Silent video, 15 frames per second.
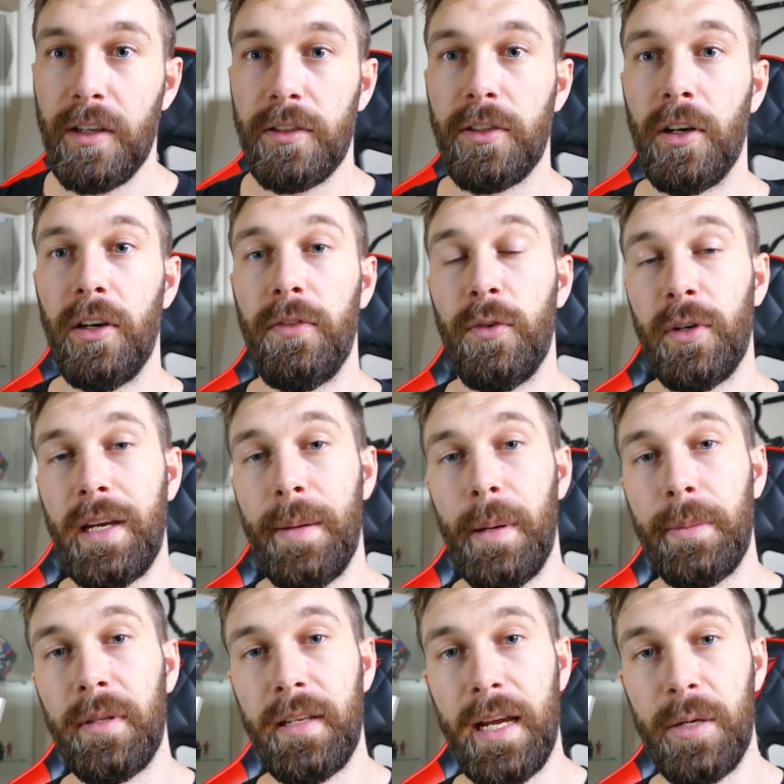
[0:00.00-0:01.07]
So if you want to keep
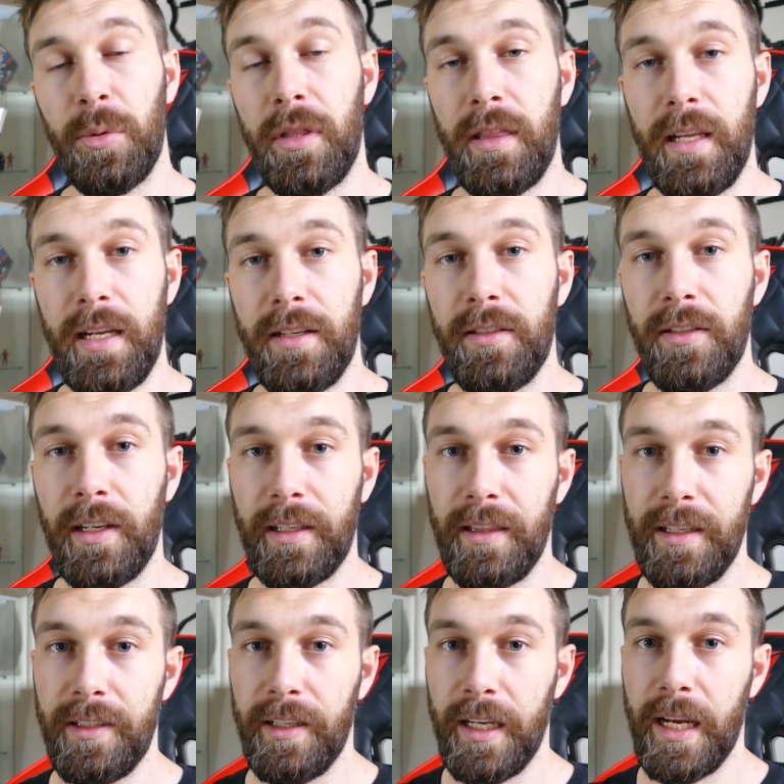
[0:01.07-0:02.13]
up to date with things like
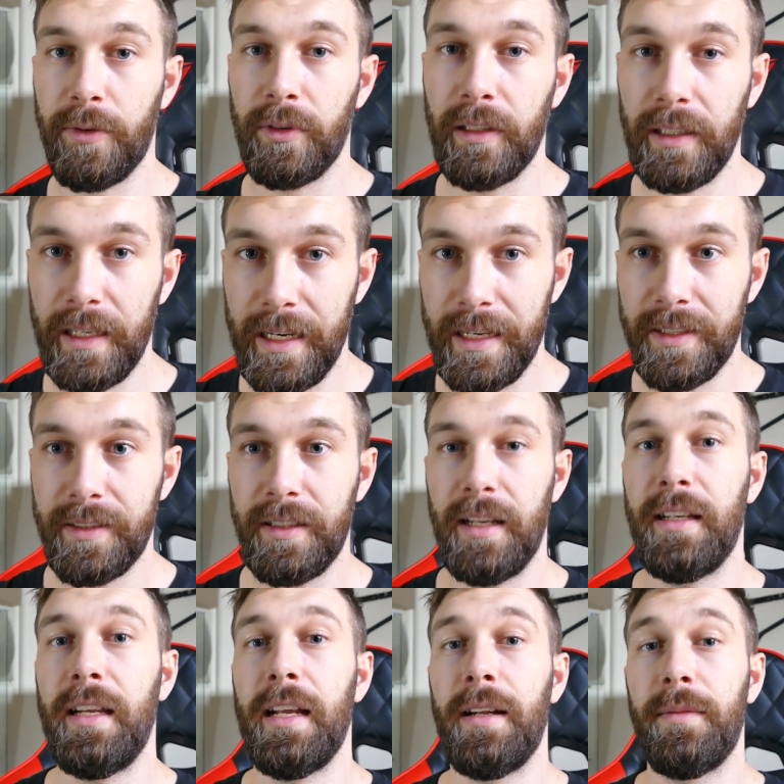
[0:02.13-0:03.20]
this that get released
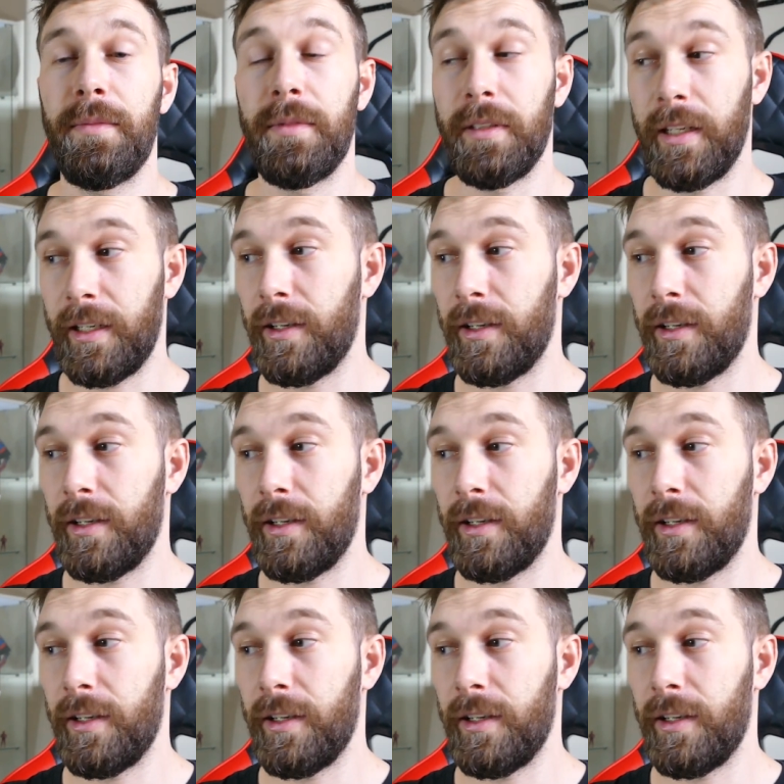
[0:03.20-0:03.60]
and get